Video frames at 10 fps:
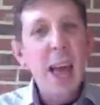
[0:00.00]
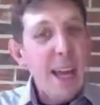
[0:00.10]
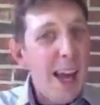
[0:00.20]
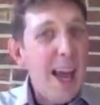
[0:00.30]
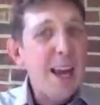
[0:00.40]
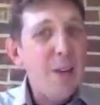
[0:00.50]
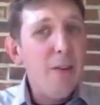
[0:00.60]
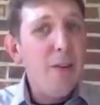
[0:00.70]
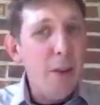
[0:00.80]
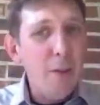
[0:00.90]
a
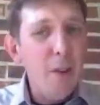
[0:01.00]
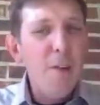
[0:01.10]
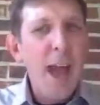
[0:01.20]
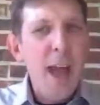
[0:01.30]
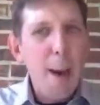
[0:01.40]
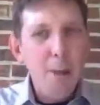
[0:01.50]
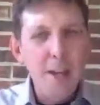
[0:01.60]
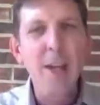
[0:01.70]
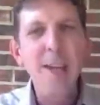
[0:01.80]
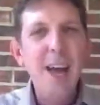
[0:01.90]
higher level of
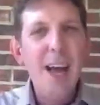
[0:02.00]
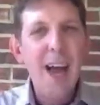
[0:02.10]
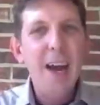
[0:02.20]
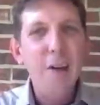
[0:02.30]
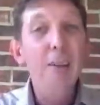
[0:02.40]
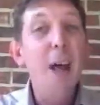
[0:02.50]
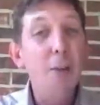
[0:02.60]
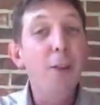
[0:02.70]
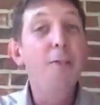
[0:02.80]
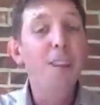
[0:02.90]
applicant, a higher
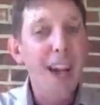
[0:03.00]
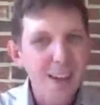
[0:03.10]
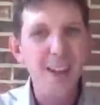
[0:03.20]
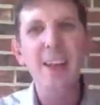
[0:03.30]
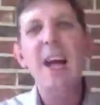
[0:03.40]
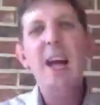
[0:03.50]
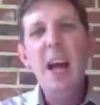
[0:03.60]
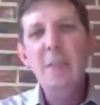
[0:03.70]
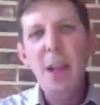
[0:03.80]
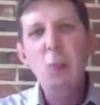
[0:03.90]
level of talent.
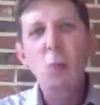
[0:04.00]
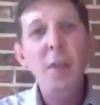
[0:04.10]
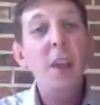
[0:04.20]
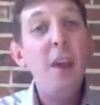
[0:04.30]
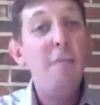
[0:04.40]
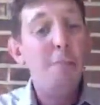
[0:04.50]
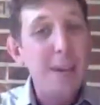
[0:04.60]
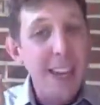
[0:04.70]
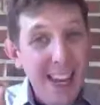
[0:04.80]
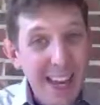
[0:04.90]
And then when they've
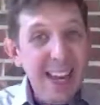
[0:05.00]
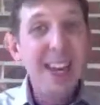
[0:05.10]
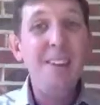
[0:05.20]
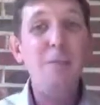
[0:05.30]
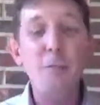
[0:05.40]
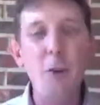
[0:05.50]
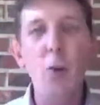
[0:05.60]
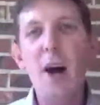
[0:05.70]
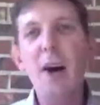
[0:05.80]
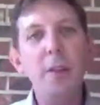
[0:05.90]
been in for a
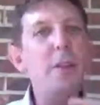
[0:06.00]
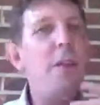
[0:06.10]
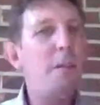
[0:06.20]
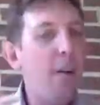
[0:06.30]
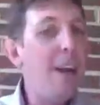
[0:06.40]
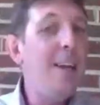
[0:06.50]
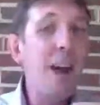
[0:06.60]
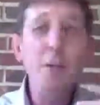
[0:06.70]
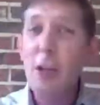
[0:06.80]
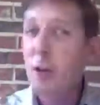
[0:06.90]
while and they find
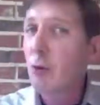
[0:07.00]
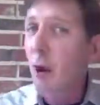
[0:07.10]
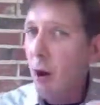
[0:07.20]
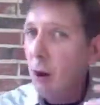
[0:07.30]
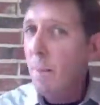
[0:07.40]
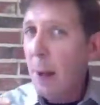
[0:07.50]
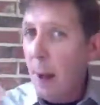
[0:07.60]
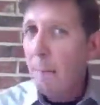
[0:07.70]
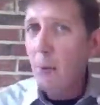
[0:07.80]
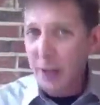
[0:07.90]
out that you're all
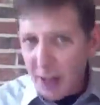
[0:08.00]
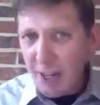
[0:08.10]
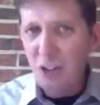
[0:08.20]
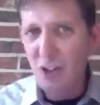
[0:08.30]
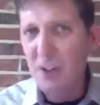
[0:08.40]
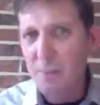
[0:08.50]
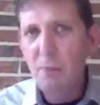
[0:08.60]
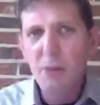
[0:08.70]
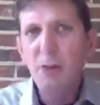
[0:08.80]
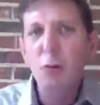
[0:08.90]
about
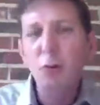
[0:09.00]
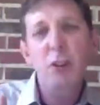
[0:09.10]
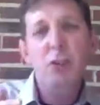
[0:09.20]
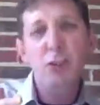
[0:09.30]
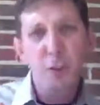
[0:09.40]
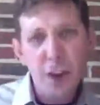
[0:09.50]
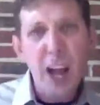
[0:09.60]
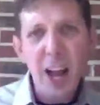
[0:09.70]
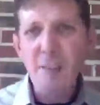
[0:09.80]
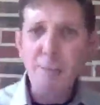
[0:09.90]
production, so you can
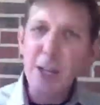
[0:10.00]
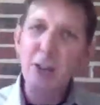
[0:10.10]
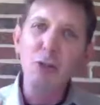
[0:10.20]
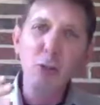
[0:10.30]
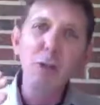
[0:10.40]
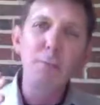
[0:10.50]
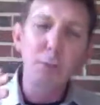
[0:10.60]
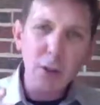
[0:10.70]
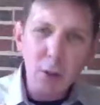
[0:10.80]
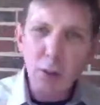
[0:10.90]
survive because you can
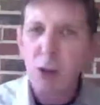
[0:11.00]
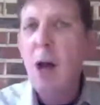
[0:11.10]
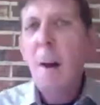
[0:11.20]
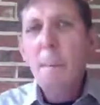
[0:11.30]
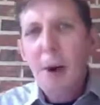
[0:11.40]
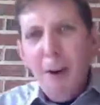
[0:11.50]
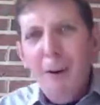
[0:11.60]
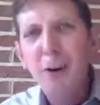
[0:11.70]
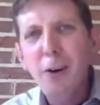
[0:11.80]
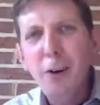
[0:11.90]
produce, but
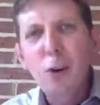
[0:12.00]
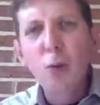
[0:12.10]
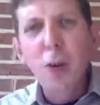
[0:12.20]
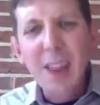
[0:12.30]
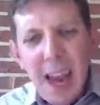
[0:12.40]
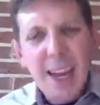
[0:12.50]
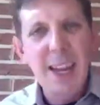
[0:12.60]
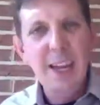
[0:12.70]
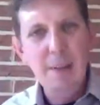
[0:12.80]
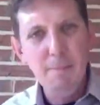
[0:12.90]
are you
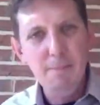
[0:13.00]
relating?